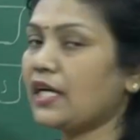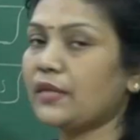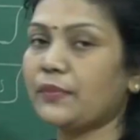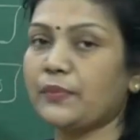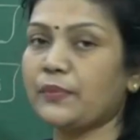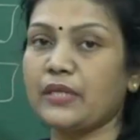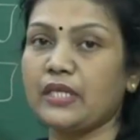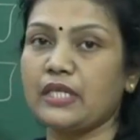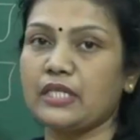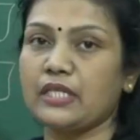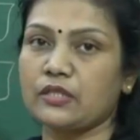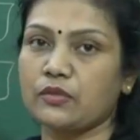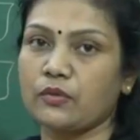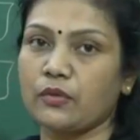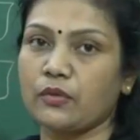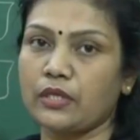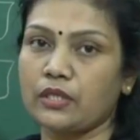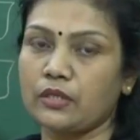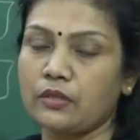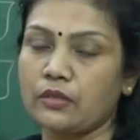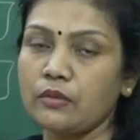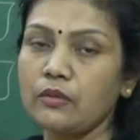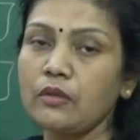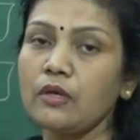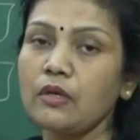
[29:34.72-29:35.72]
ERP is
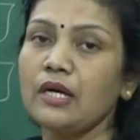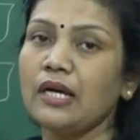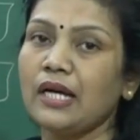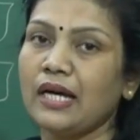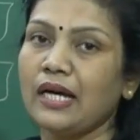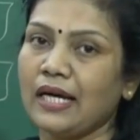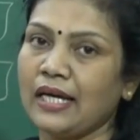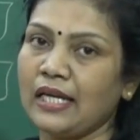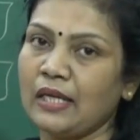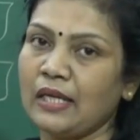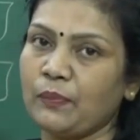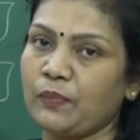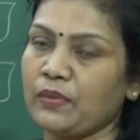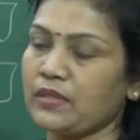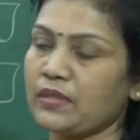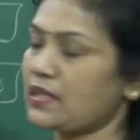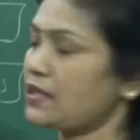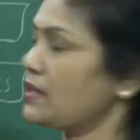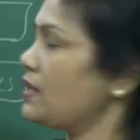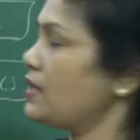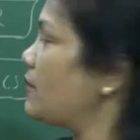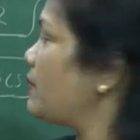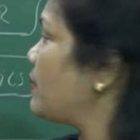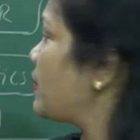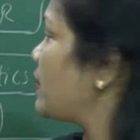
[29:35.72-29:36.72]
going to help
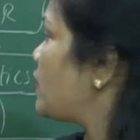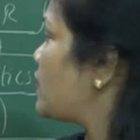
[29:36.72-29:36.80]
us,